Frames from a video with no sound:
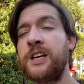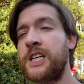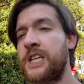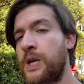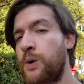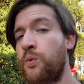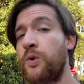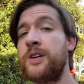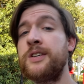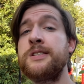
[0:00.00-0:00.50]

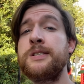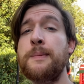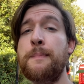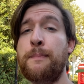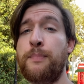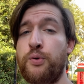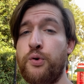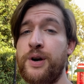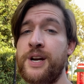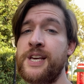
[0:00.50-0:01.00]
it was
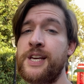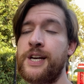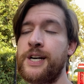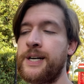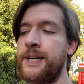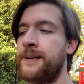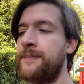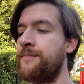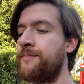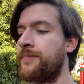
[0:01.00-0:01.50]
pretty
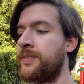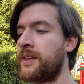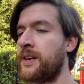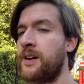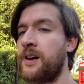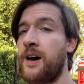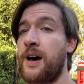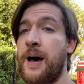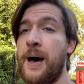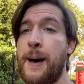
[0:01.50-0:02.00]
good.
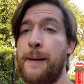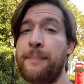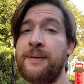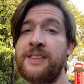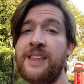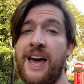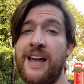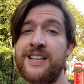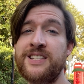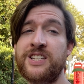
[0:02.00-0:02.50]

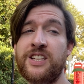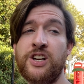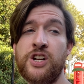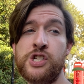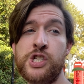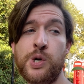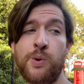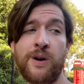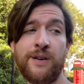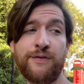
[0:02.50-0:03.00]
But that is gonna
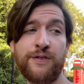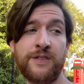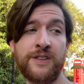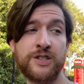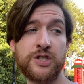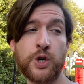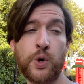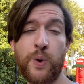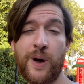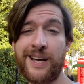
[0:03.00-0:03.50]
do it for
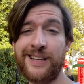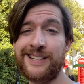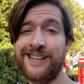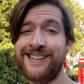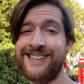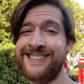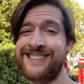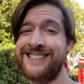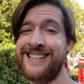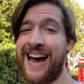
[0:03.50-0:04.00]
this quick
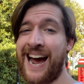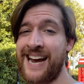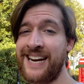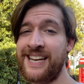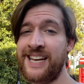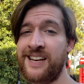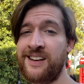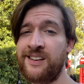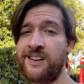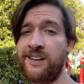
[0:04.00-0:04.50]
little
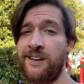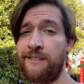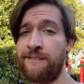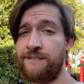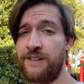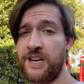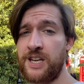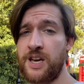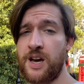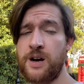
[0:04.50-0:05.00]
dining
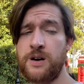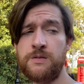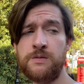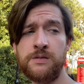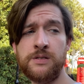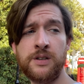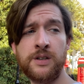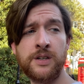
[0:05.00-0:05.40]
video.